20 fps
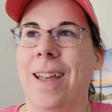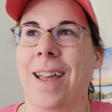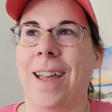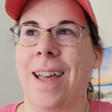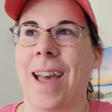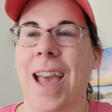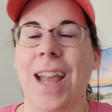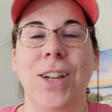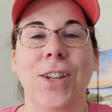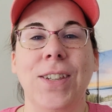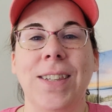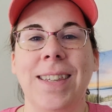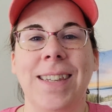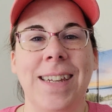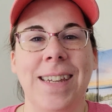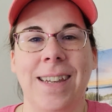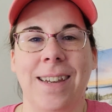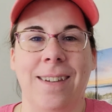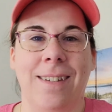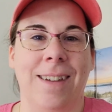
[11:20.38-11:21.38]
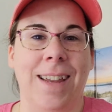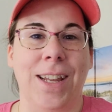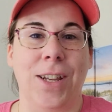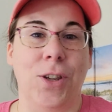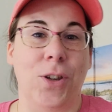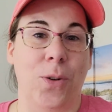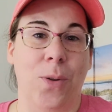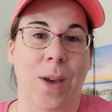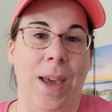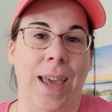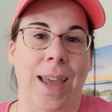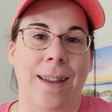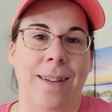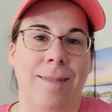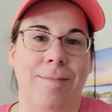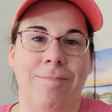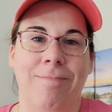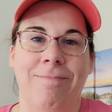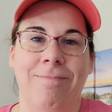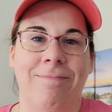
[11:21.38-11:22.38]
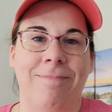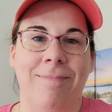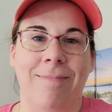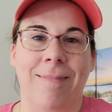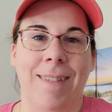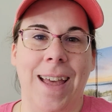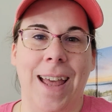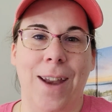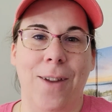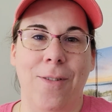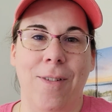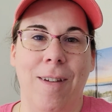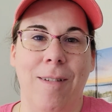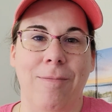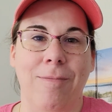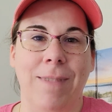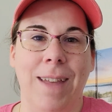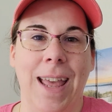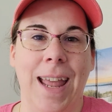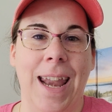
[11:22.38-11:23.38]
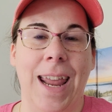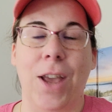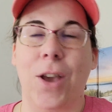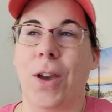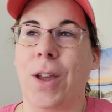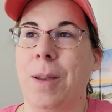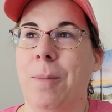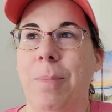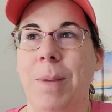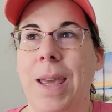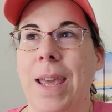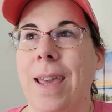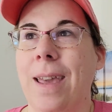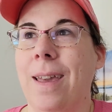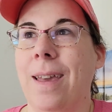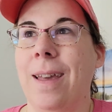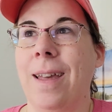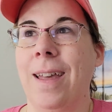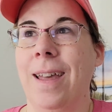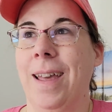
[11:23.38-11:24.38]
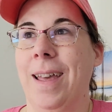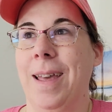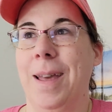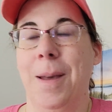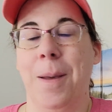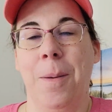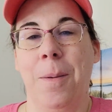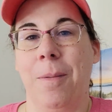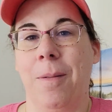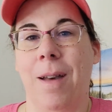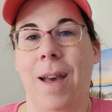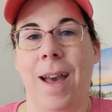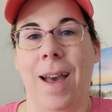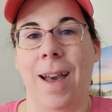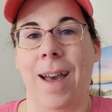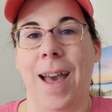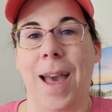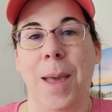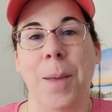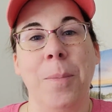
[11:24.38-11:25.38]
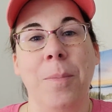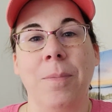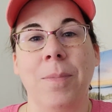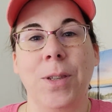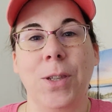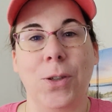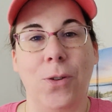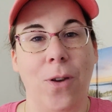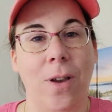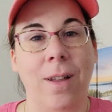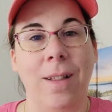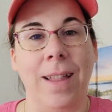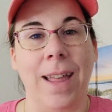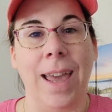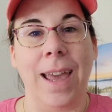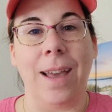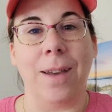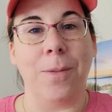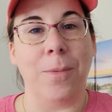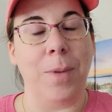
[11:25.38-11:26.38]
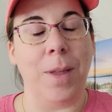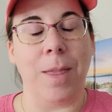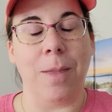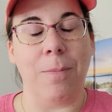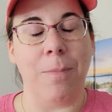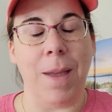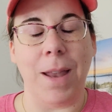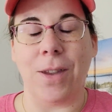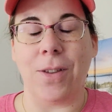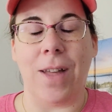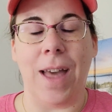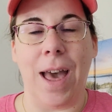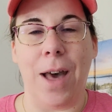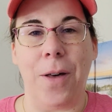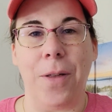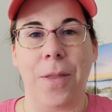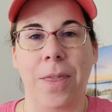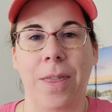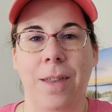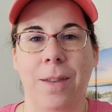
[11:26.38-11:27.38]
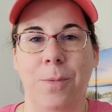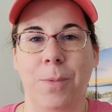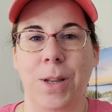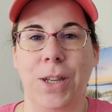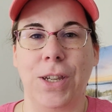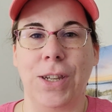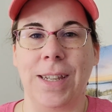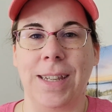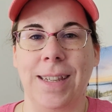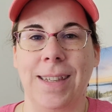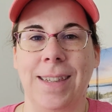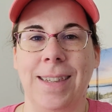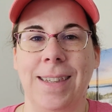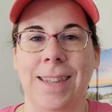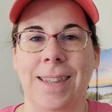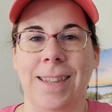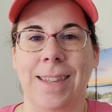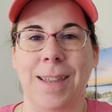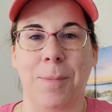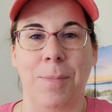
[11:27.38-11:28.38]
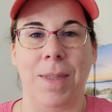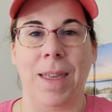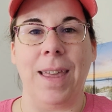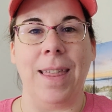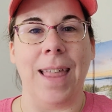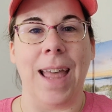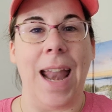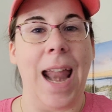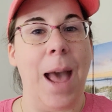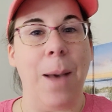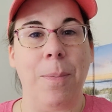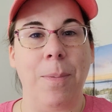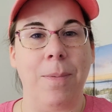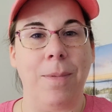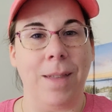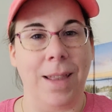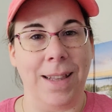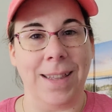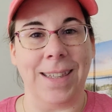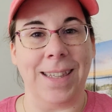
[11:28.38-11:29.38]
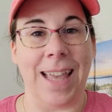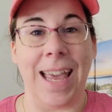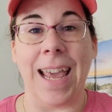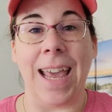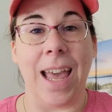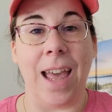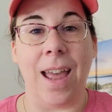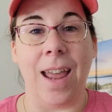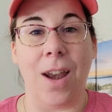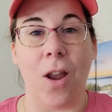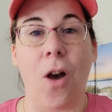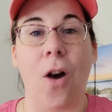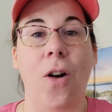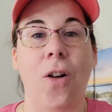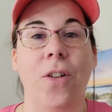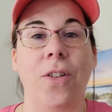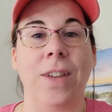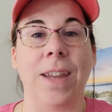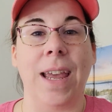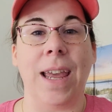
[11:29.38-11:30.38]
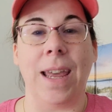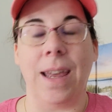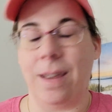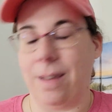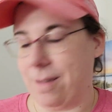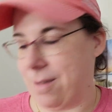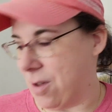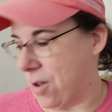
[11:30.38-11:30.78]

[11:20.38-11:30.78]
I just didn't enjoy it. I don't know. And it could be I'm struggling with mental health, which is something that it's like an all day,